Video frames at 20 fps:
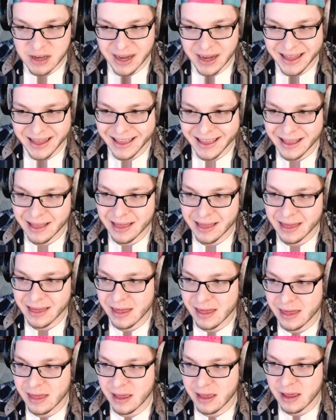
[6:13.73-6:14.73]
I think
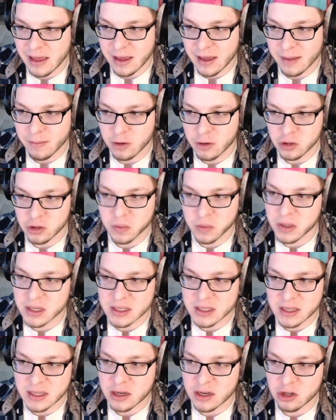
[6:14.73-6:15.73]
the most
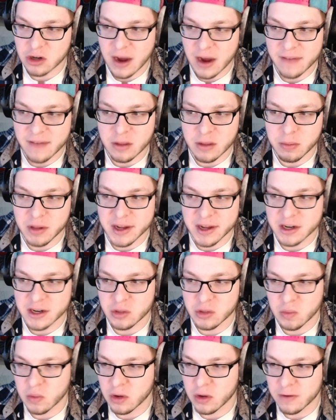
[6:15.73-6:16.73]
recent drafted
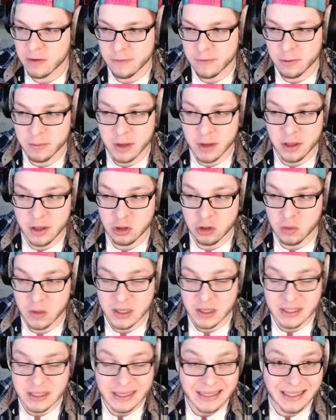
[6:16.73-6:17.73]
players were from either
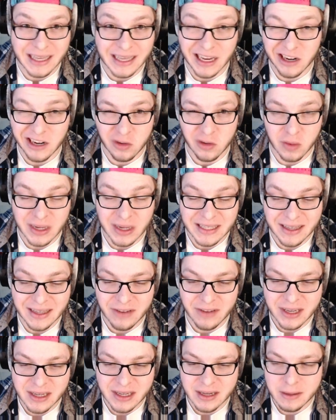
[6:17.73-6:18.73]
2016 or
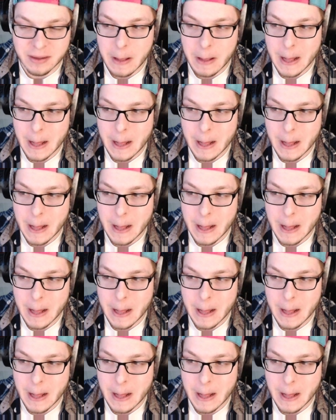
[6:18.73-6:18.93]
2017.